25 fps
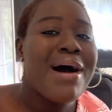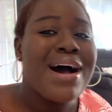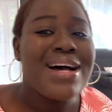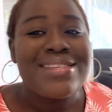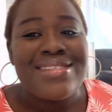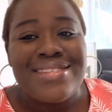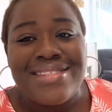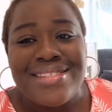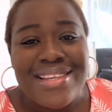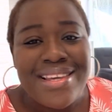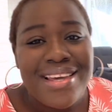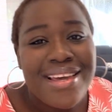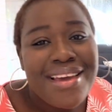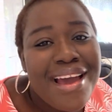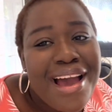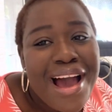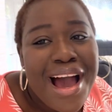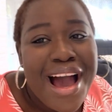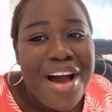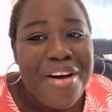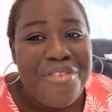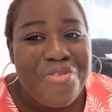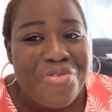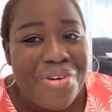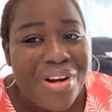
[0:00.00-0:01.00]
and see
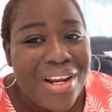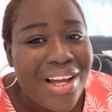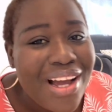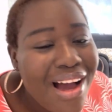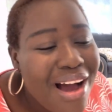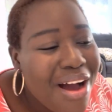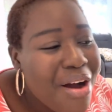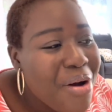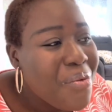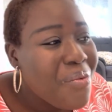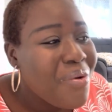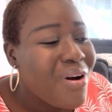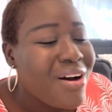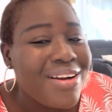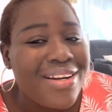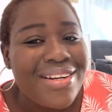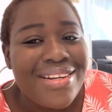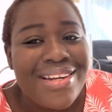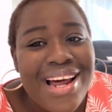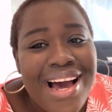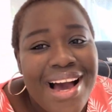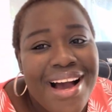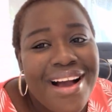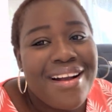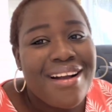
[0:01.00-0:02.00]
African
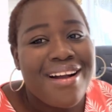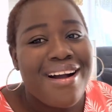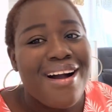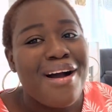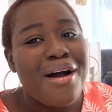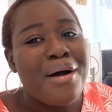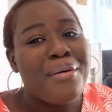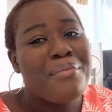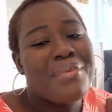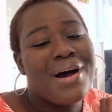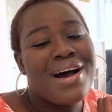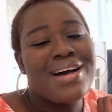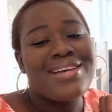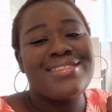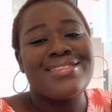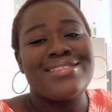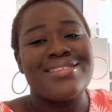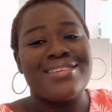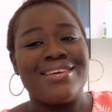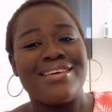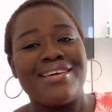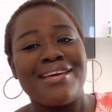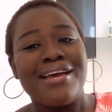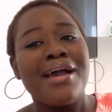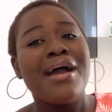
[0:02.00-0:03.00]
wonder. Come and
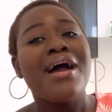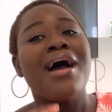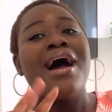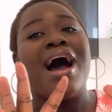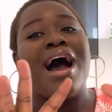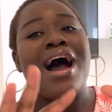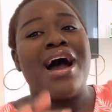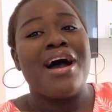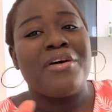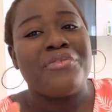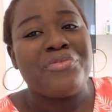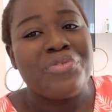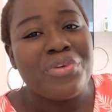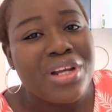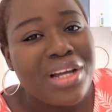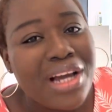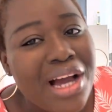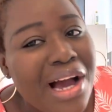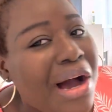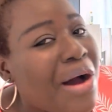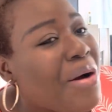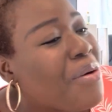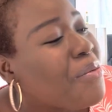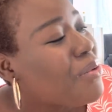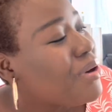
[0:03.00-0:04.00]
see
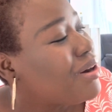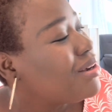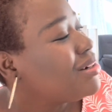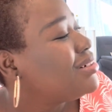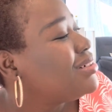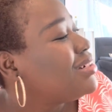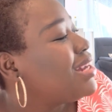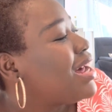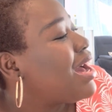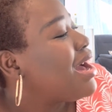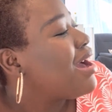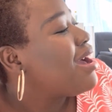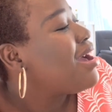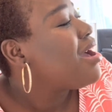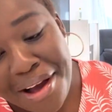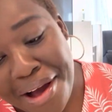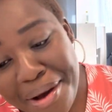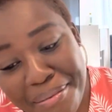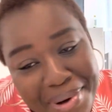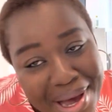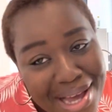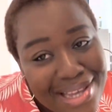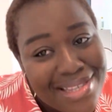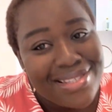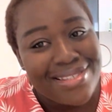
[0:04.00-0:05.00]
African wonder.
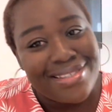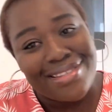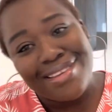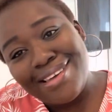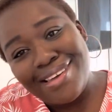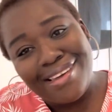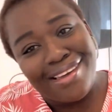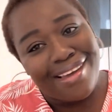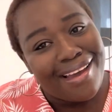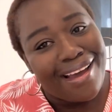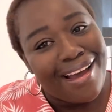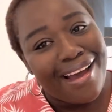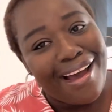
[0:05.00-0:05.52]
Come and see